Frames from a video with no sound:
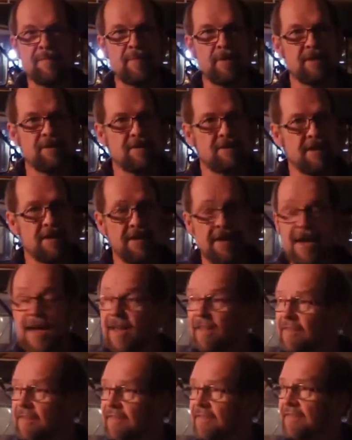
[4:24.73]
But
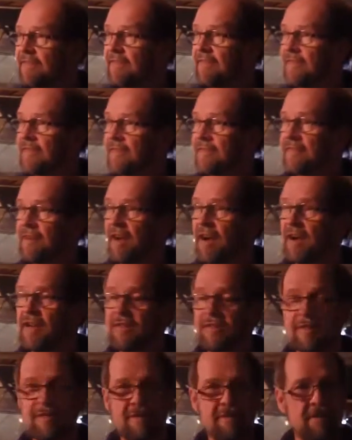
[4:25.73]
yeah, these
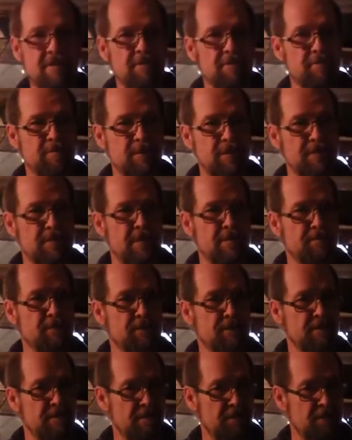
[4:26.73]
cars, it'd be something
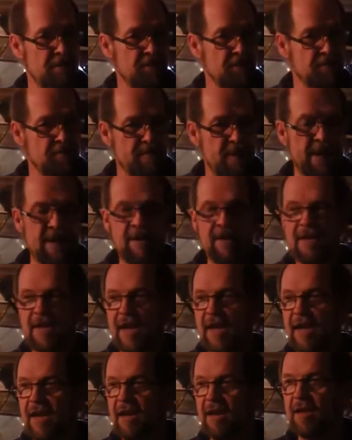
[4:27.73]
you could spend a
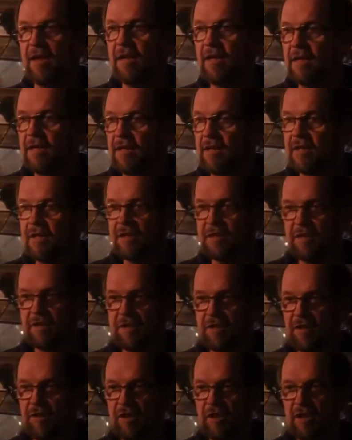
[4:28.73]
day here
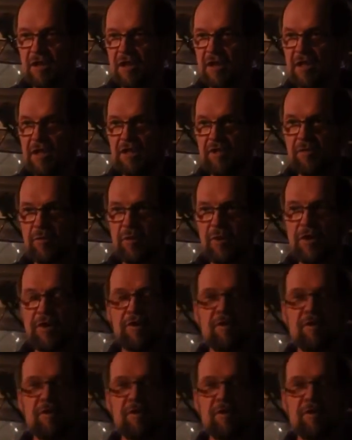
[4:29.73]
just looking at each one